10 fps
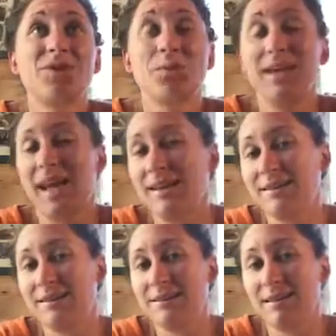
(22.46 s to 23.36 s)
the
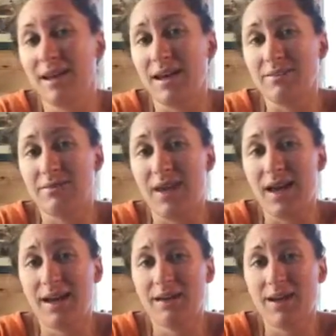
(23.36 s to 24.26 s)
weekend of
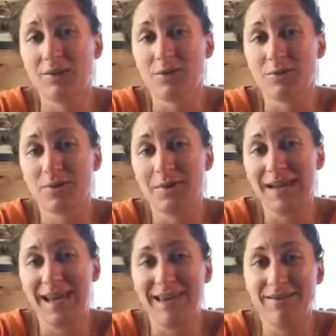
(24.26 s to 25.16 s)
October
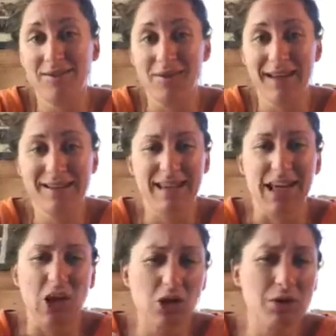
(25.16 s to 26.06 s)
28th, so that's
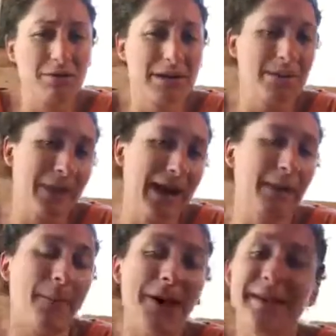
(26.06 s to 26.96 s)
like creeping
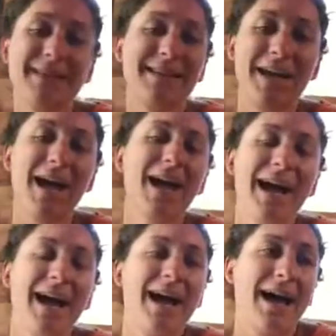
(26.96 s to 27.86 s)
up on us here.
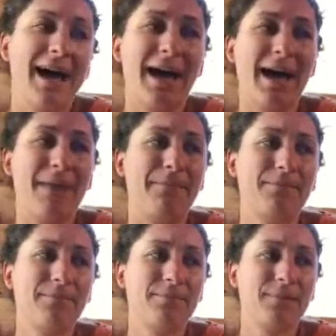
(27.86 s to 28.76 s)

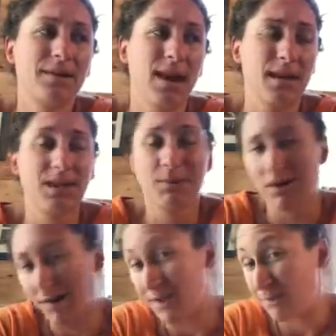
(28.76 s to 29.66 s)
Luckily, we
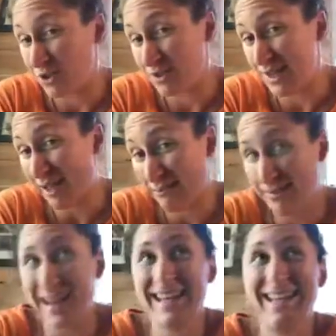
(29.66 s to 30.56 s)
don't have that much
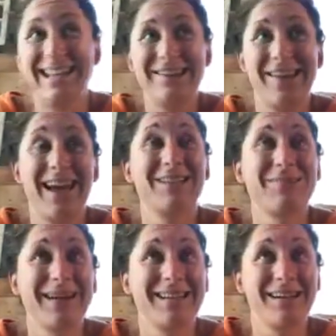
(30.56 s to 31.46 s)
stuff, so
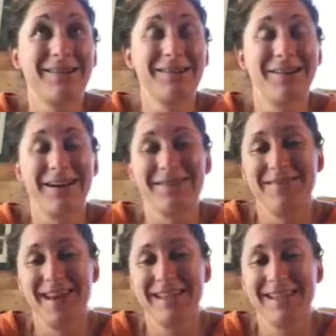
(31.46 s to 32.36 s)
that's worked out to our
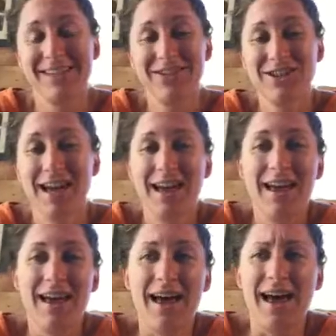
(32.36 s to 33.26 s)
advantage.
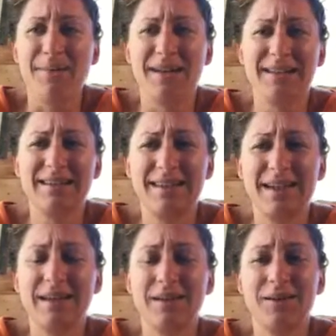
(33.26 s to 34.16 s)
But it's
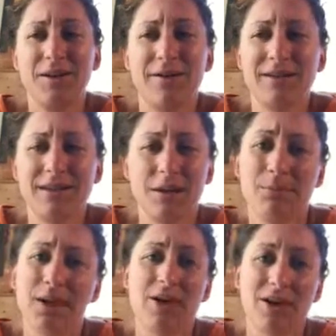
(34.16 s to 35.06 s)
still, it's still a
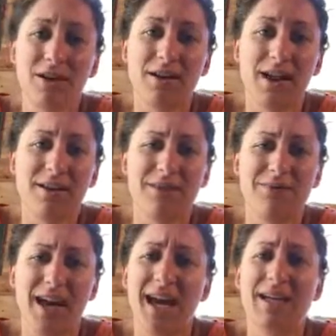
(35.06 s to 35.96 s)
big hurdle, and the
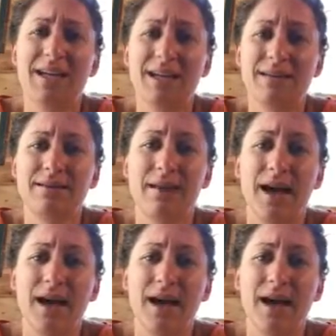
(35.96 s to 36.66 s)
van is